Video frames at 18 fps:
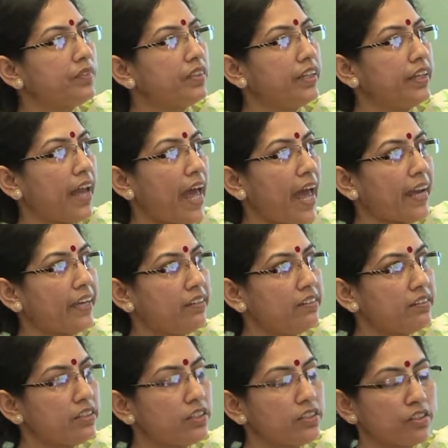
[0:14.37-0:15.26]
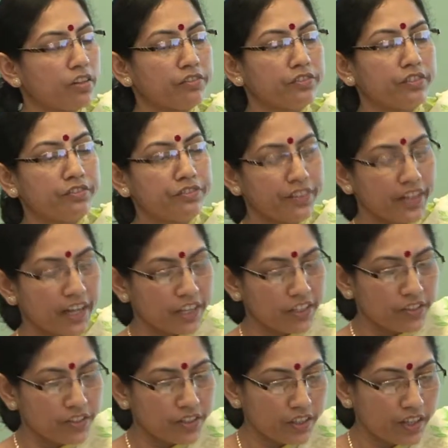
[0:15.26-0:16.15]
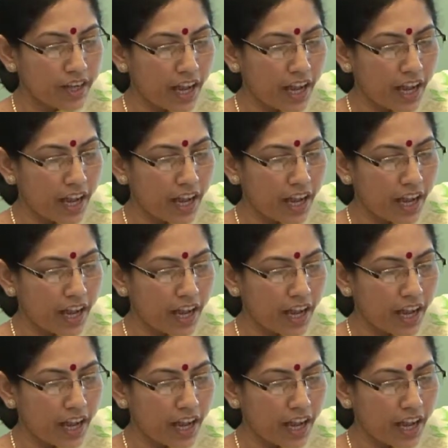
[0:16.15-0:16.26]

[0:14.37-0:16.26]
then analysis of the financial